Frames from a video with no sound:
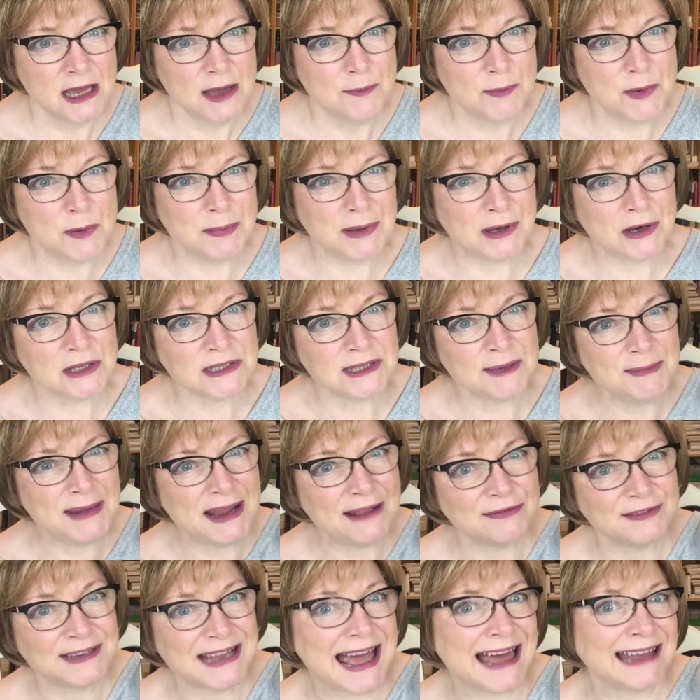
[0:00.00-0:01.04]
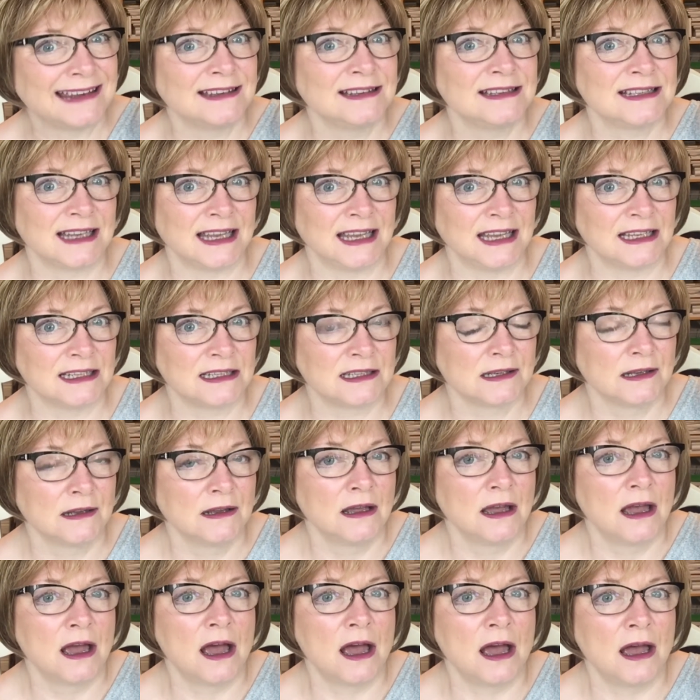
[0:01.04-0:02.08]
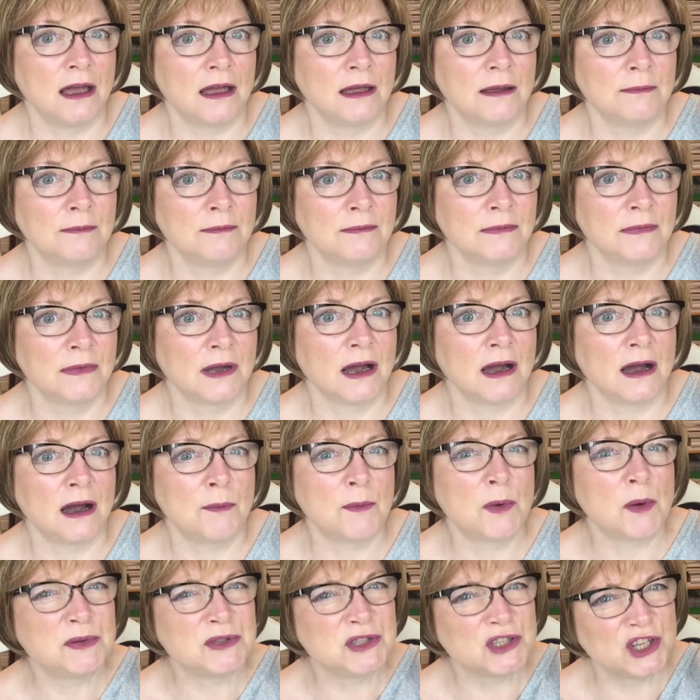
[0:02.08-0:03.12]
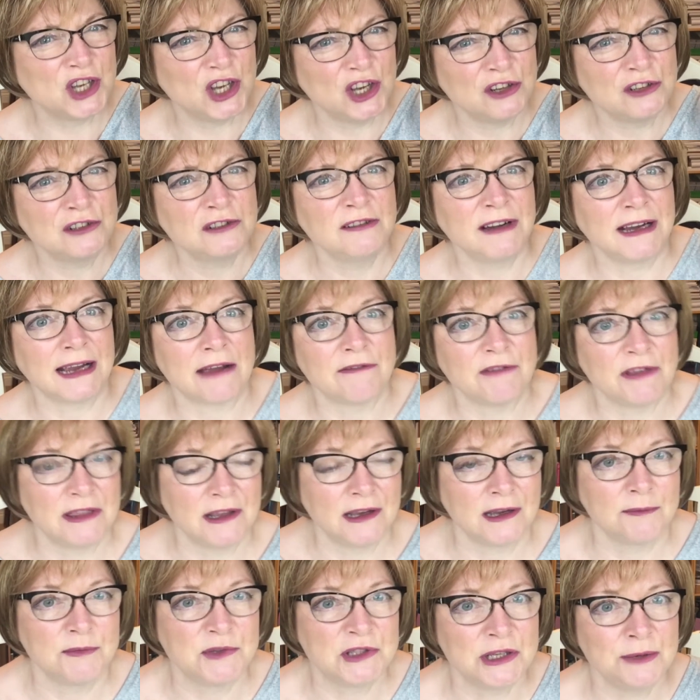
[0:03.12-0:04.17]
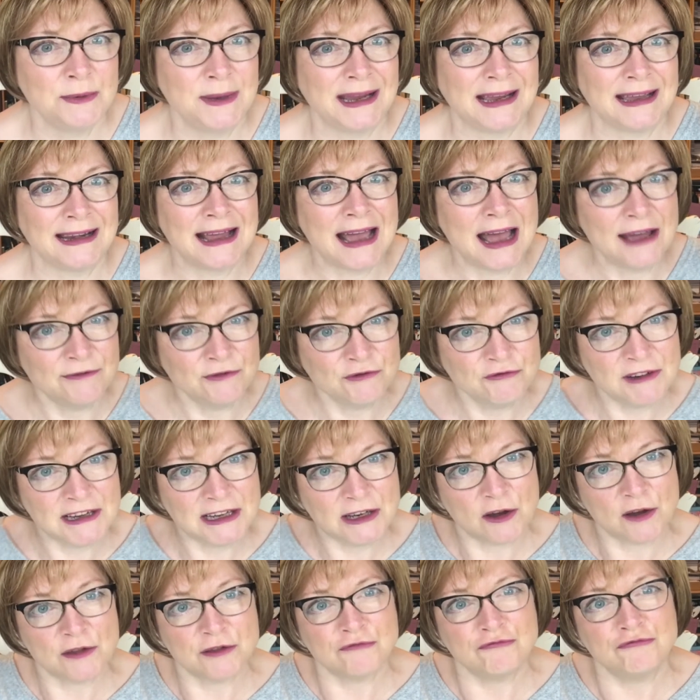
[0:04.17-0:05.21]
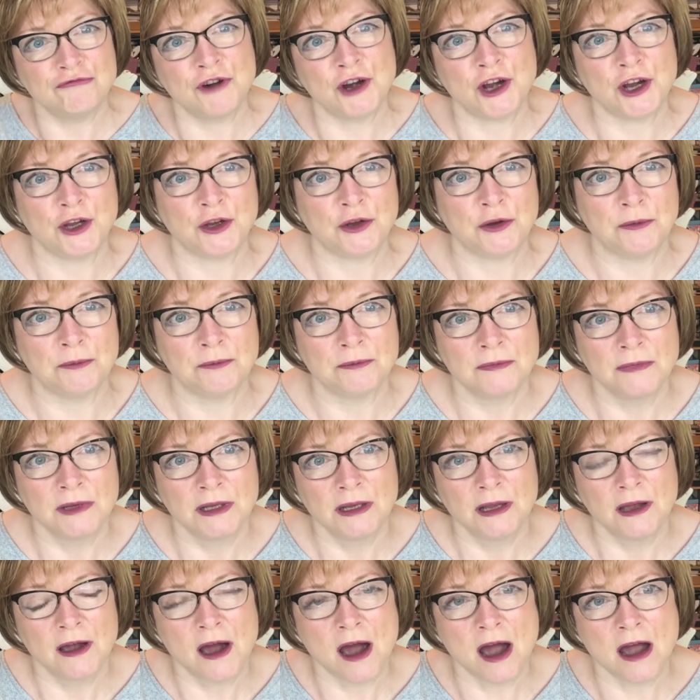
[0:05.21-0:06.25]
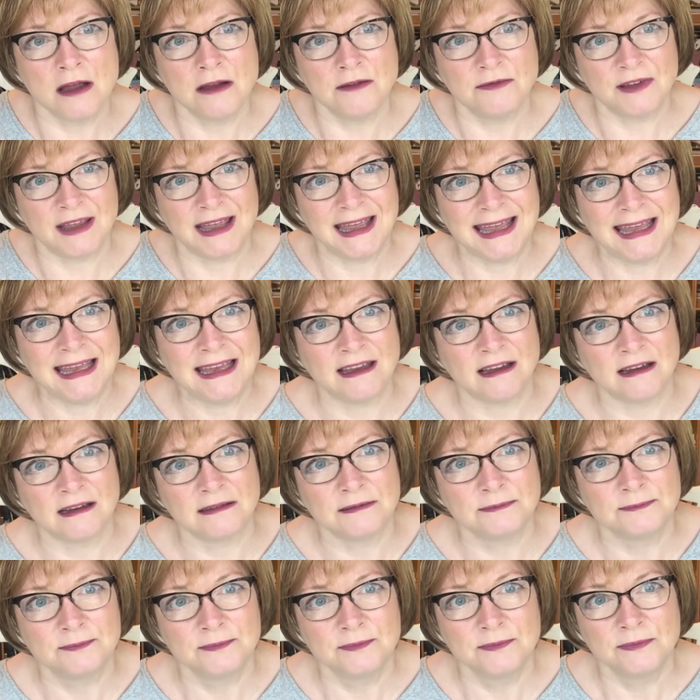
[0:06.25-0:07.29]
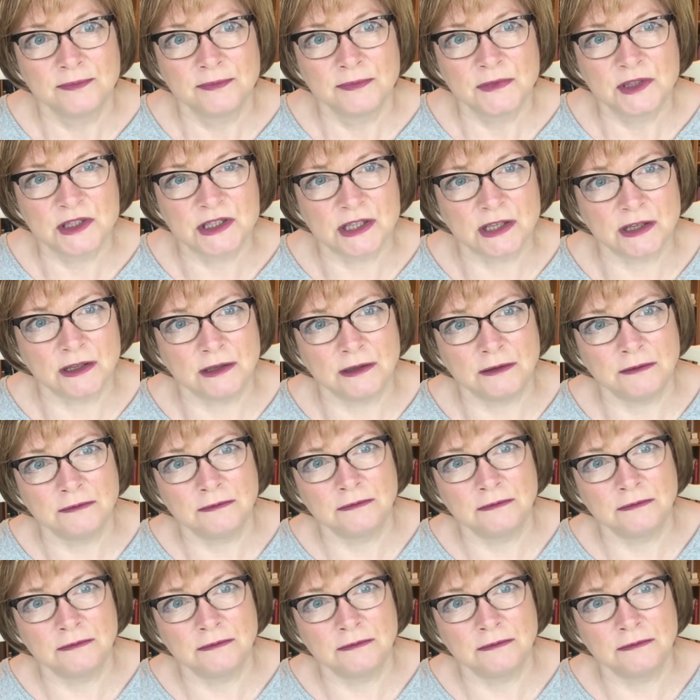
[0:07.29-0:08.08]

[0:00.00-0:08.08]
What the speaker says: But because I'm left-handed, I'm obscuring everything I'm doing, and I haven't really got the room over here to